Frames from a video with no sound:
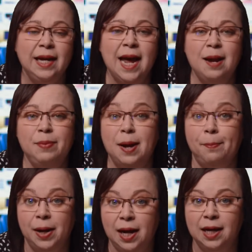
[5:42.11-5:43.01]
can be a
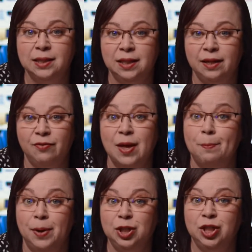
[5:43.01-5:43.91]
positive
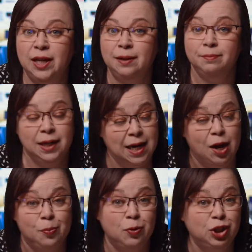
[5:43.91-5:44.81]
that budgeting can
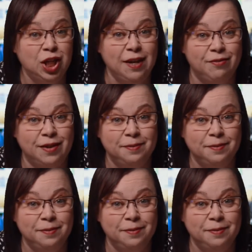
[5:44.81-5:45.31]
help you achieve.